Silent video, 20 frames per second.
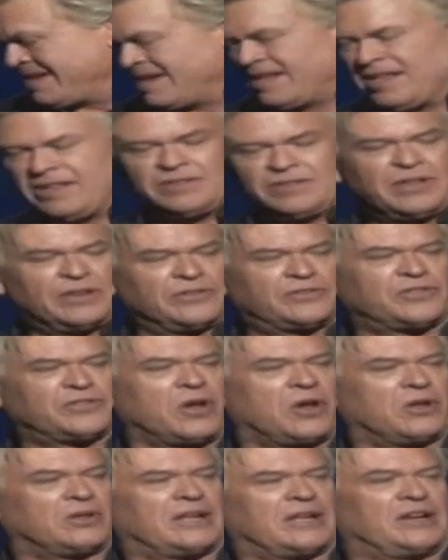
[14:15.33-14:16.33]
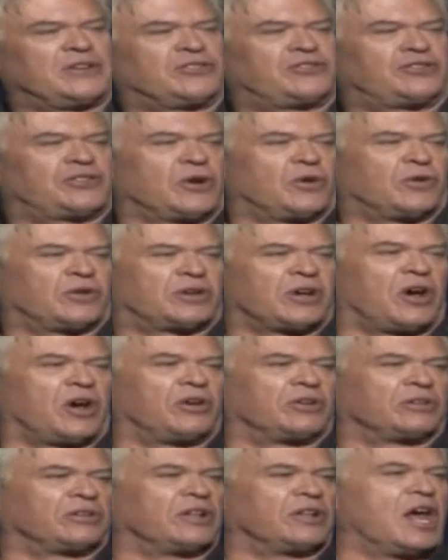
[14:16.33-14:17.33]
This is all at a show
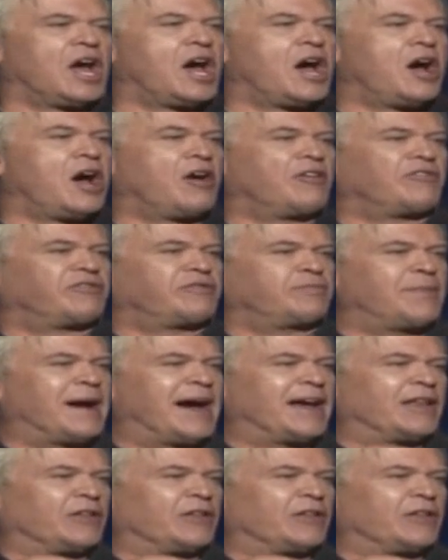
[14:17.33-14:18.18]
called Love, by the